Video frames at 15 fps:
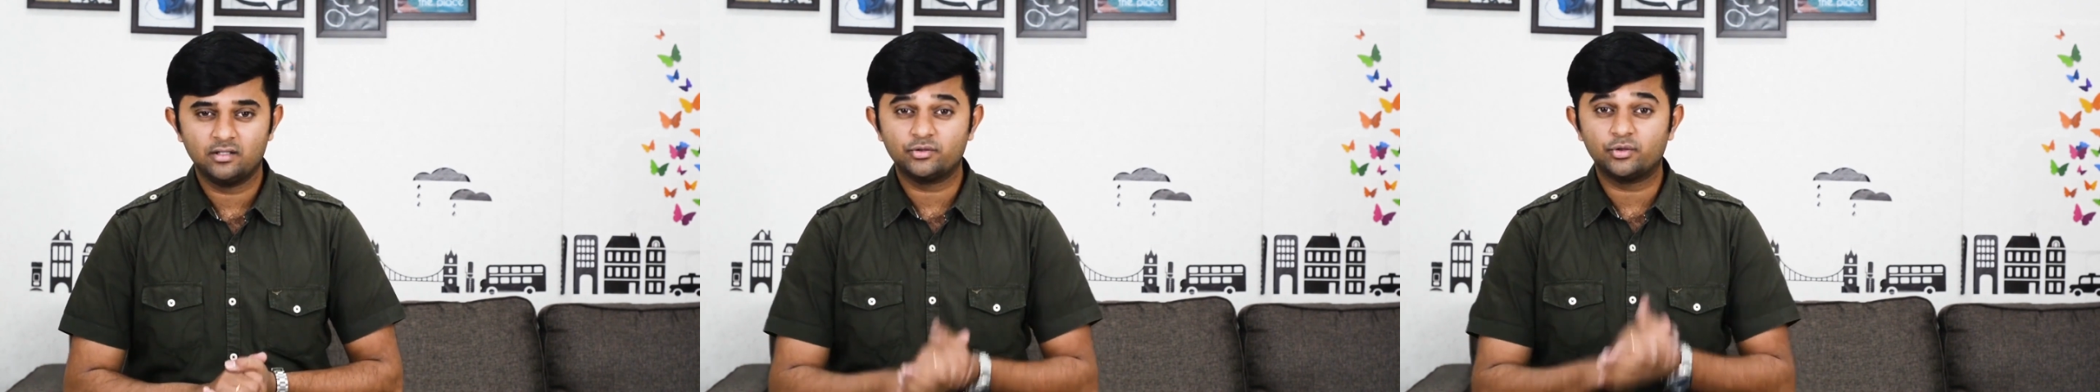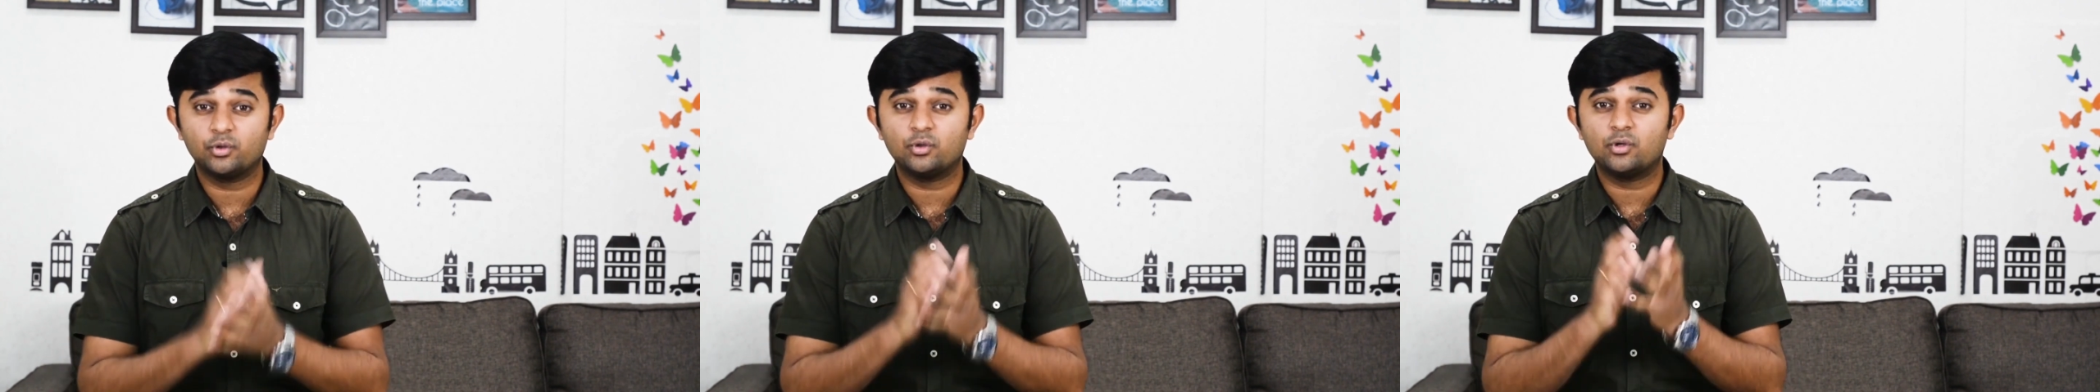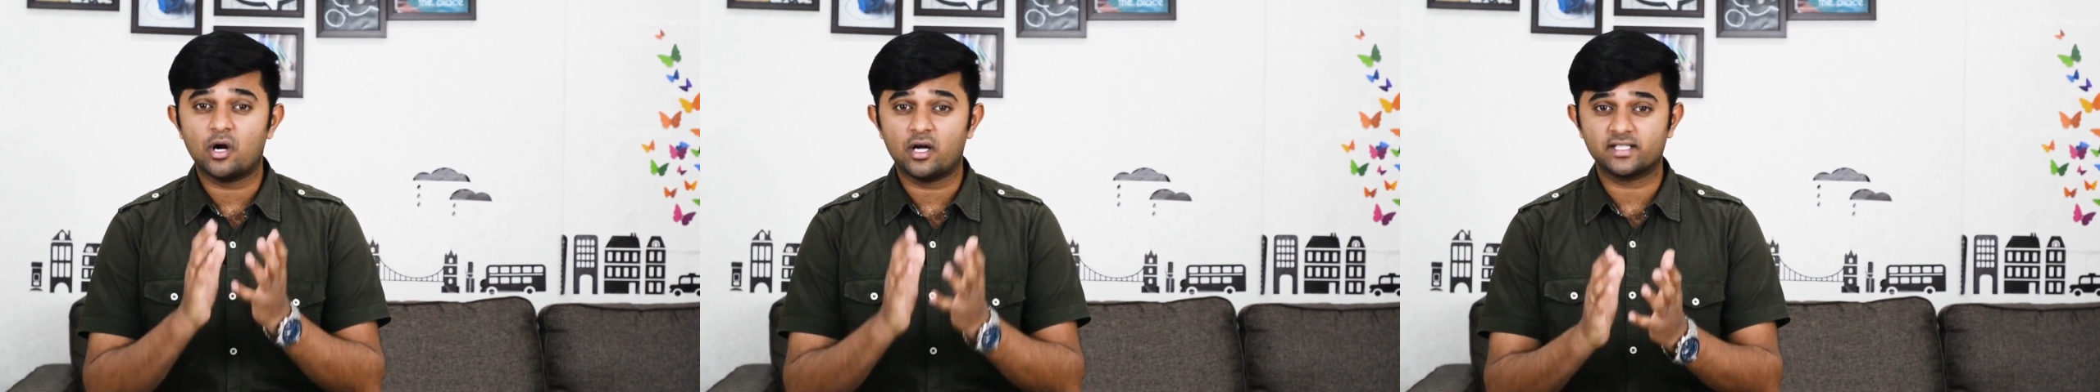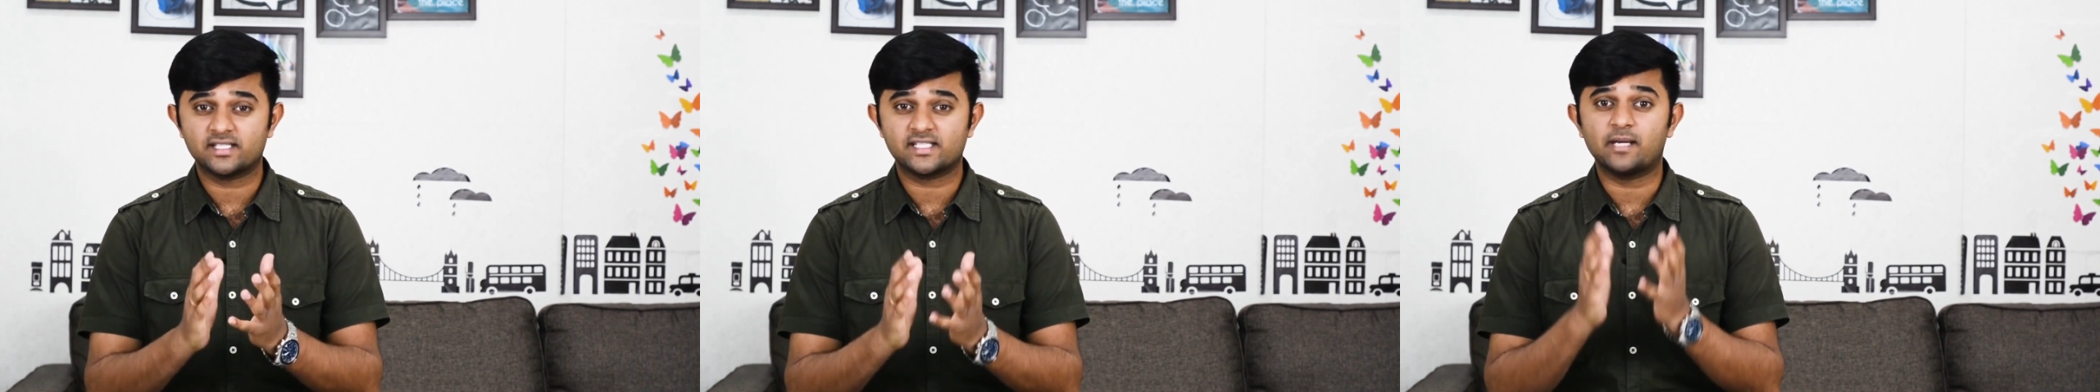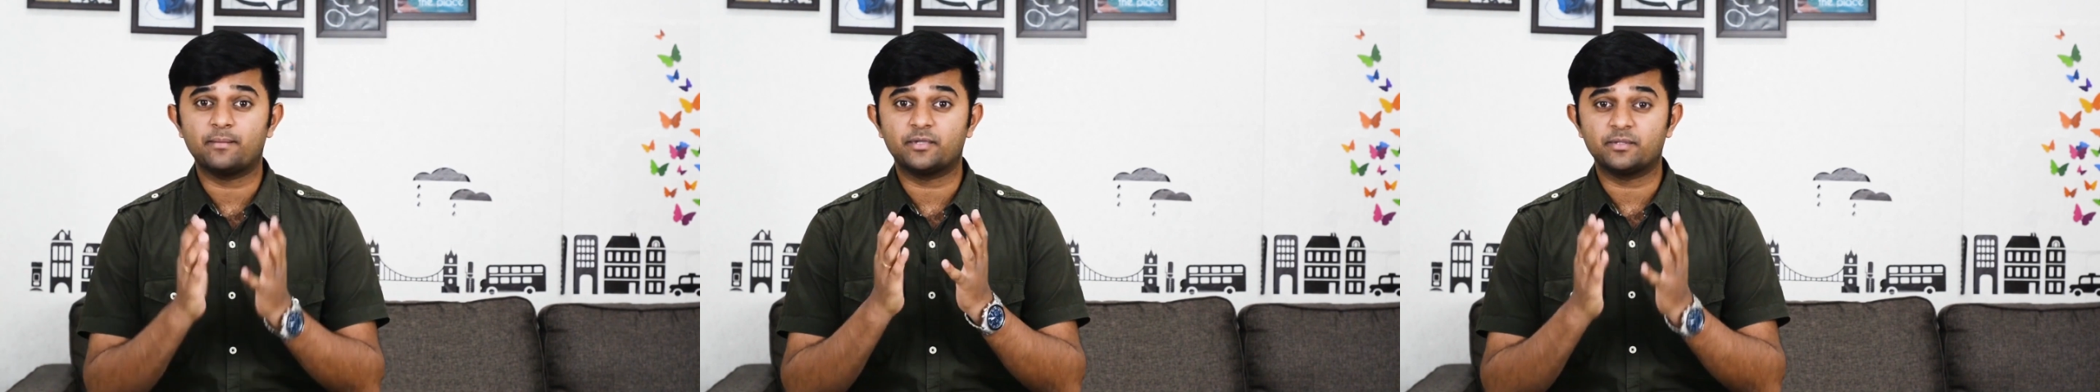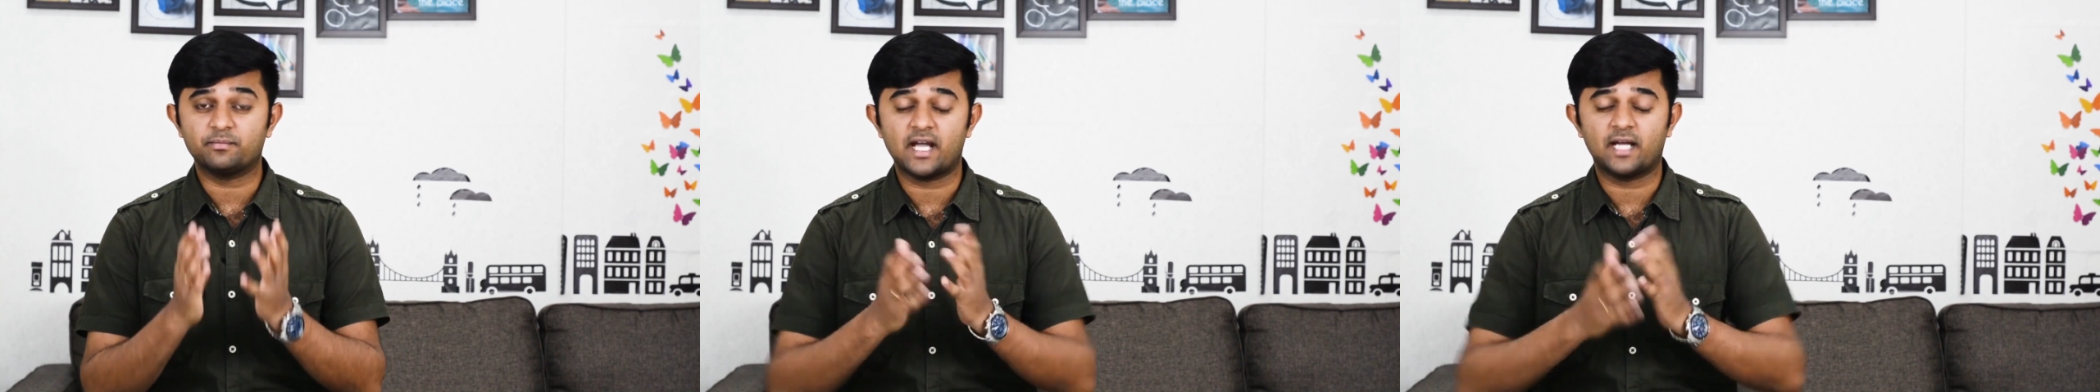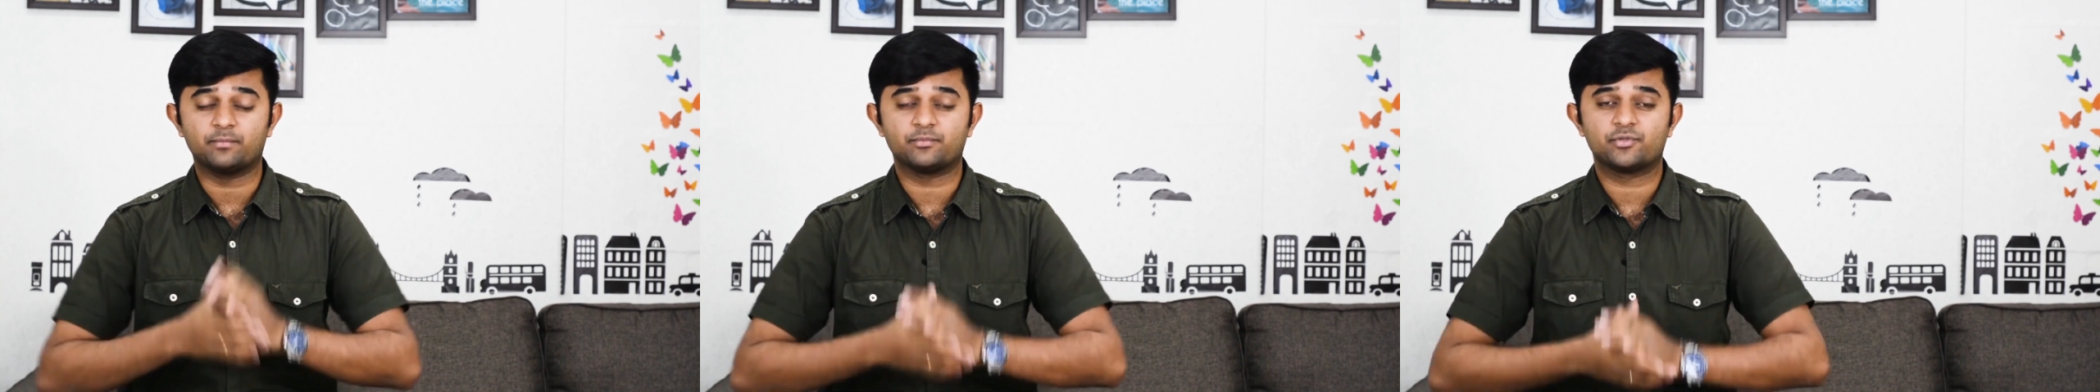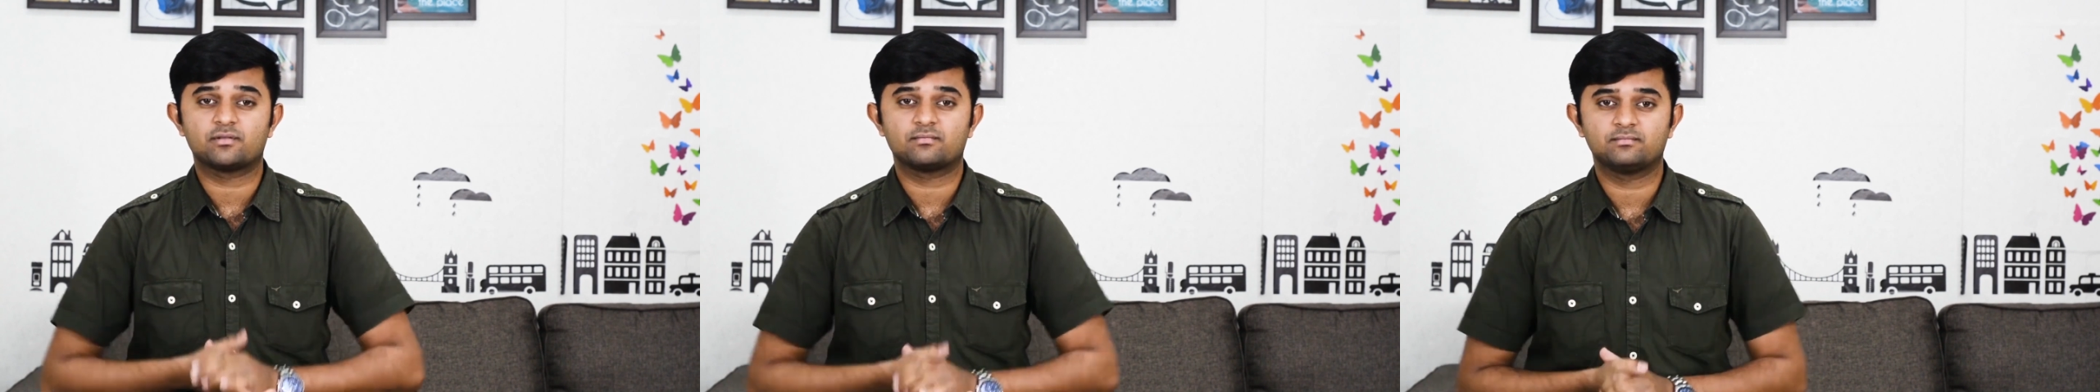through concept
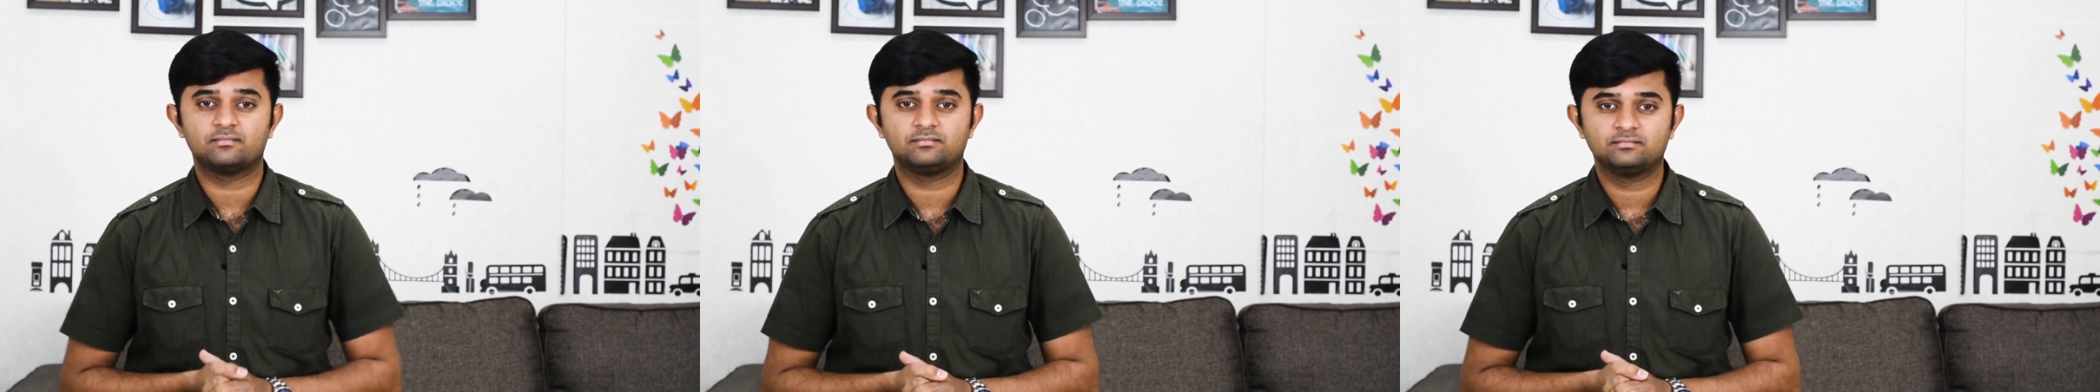maps.